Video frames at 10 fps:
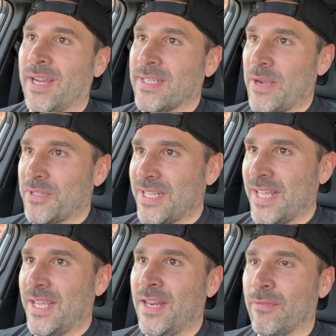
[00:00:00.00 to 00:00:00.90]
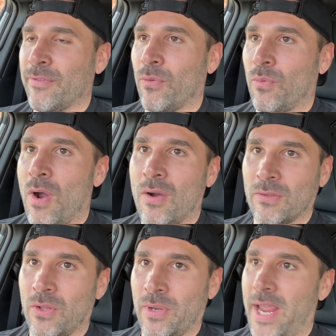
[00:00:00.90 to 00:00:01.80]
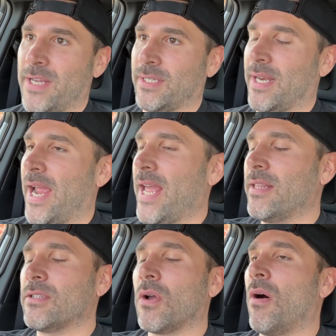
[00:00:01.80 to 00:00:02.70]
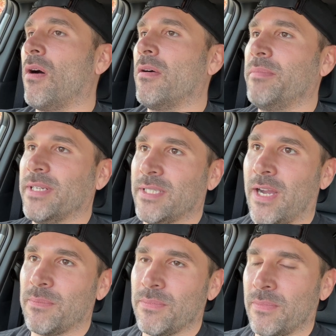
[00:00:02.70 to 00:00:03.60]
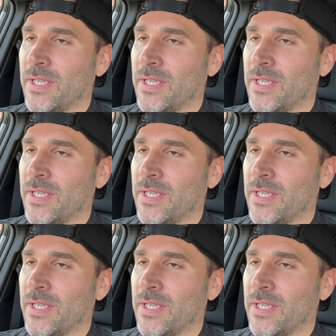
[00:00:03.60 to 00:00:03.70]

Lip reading: because I was thinking of the wrong location. I had this all mixed up.